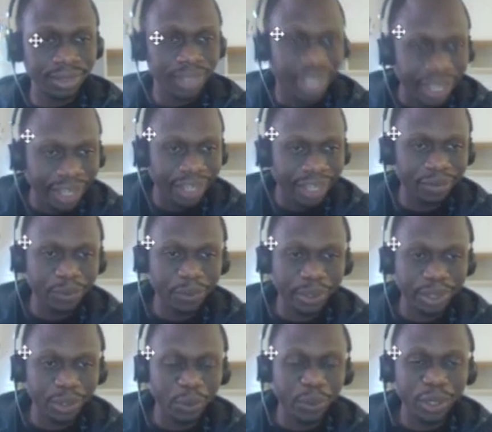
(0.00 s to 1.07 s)
Hi everyone,
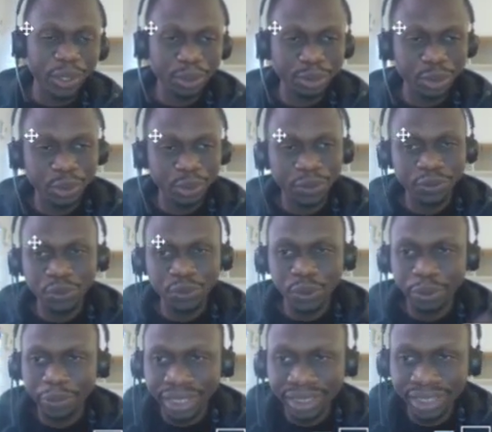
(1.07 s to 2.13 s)
welcome to Software
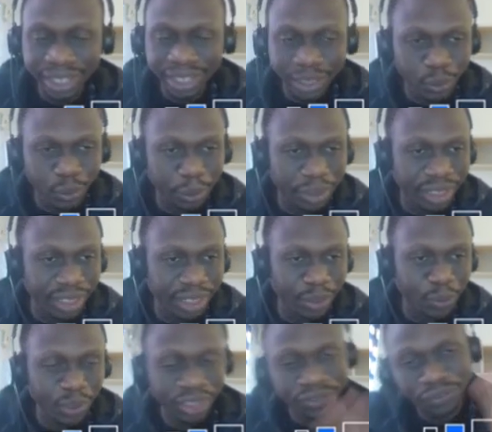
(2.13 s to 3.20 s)
Byte, and we'll be
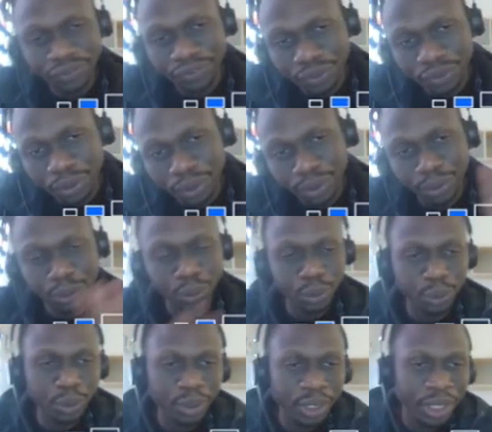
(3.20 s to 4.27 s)
dealing with 4
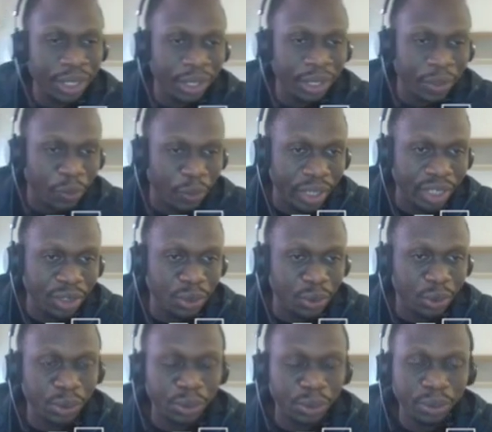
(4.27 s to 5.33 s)
cool ways
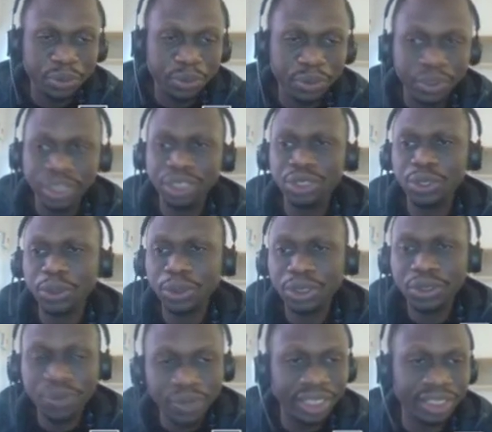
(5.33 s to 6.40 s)
to print your
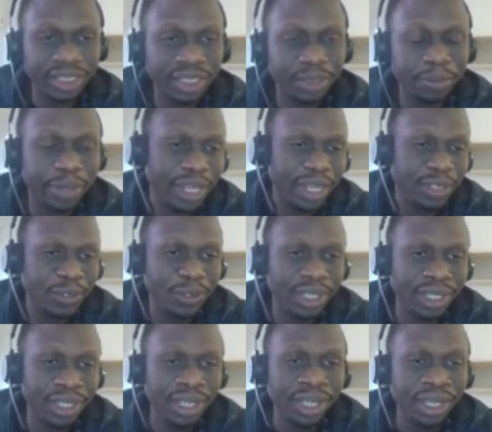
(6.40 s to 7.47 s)
strings in
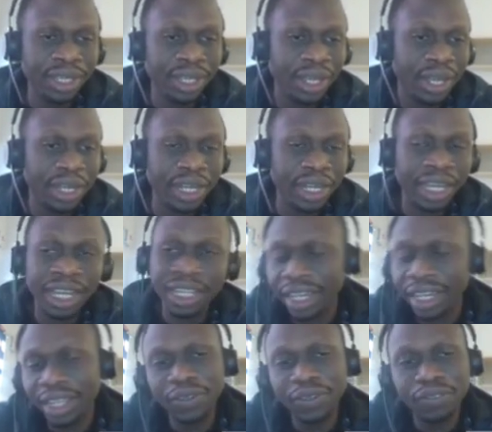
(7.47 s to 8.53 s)
Python. And at the
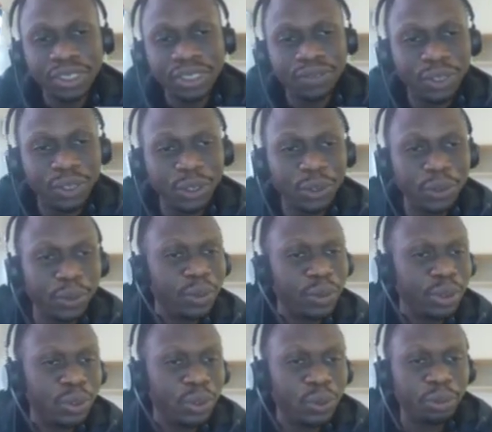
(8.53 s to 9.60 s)
end of this video,
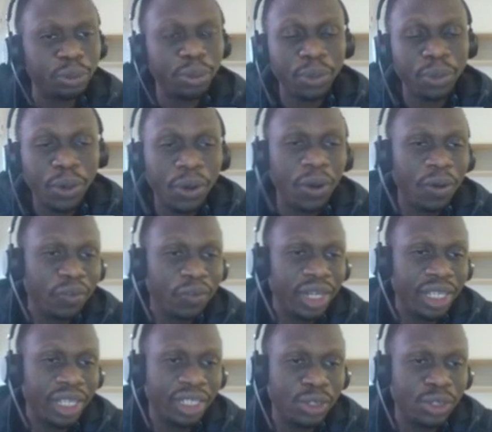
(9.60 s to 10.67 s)
you'll be more
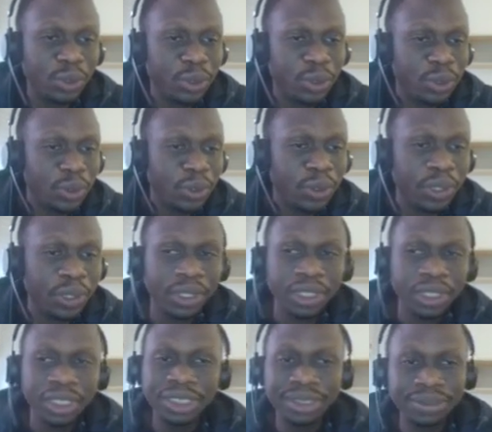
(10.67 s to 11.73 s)
confident to use your
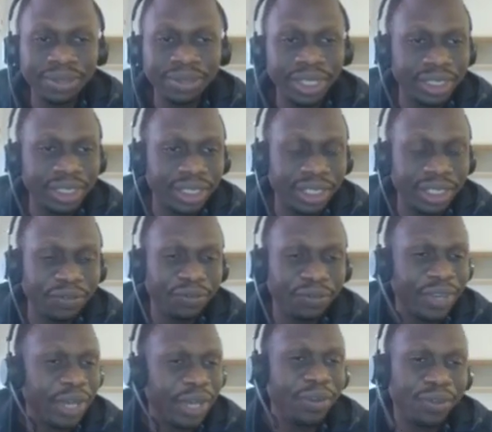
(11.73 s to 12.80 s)
strings in a
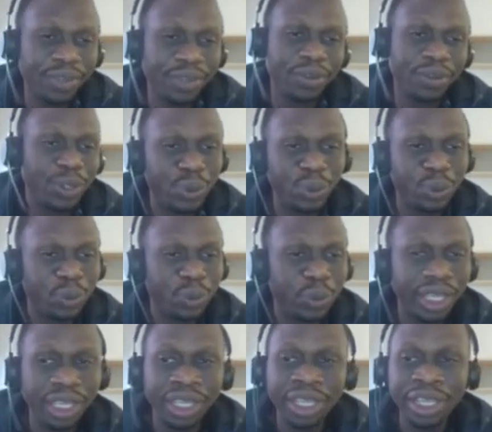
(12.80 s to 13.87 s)
very cool
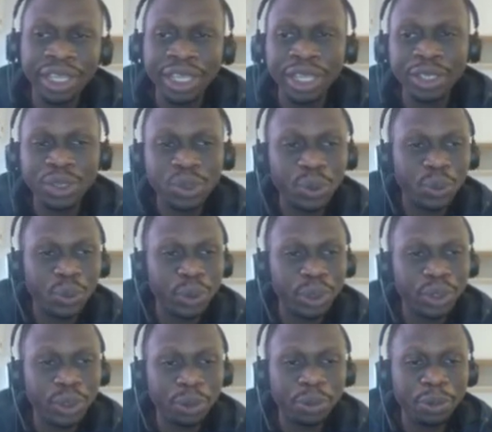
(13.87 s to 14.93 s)
way. So we'll
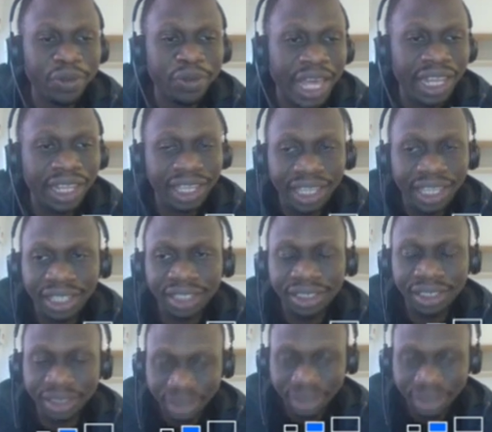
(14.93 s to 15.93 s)
jump right in